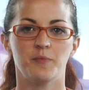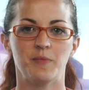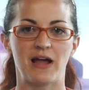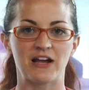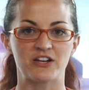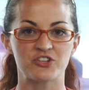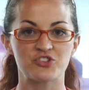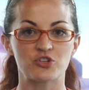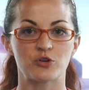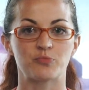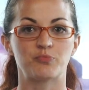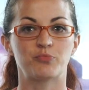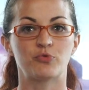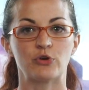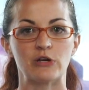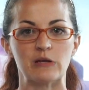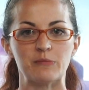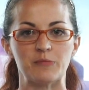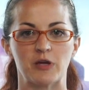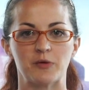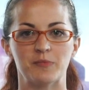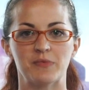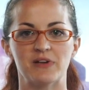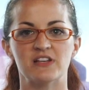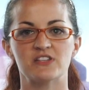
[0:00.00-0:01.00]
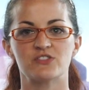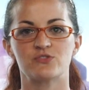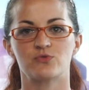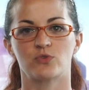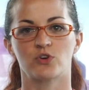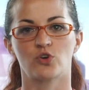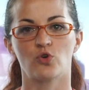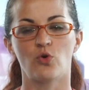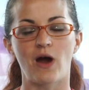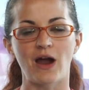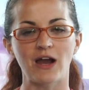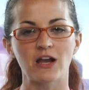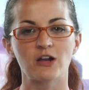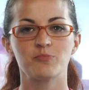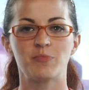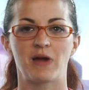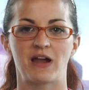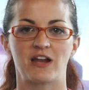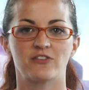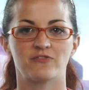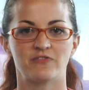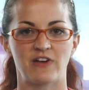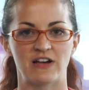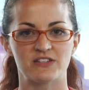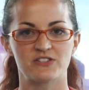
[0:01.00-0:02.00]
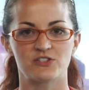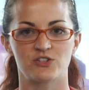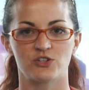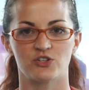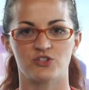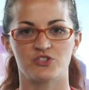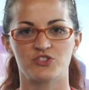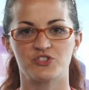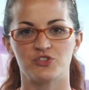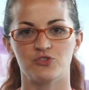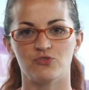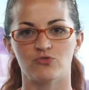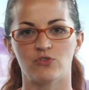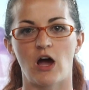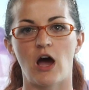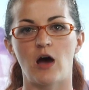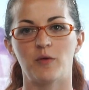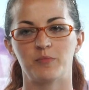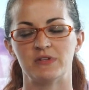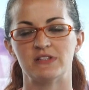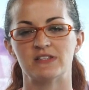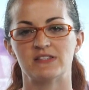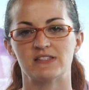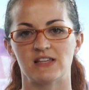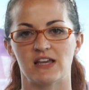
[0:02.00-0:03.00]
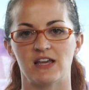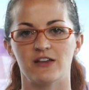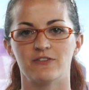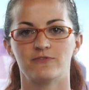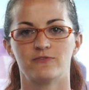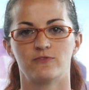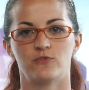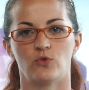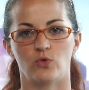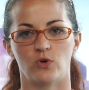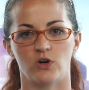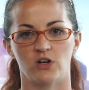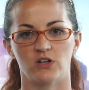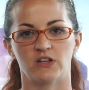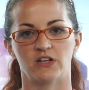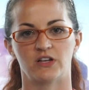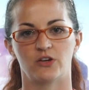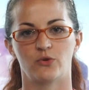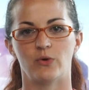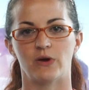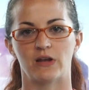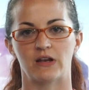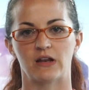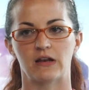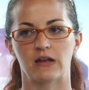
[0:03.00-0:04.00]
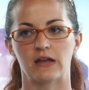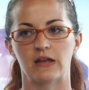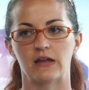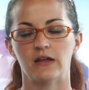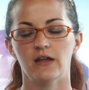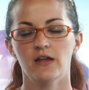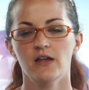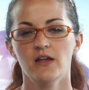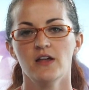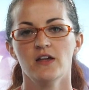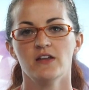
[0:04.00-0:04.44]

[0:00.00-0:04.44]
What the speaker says: extra premium is required by investors to compensate for liquidity.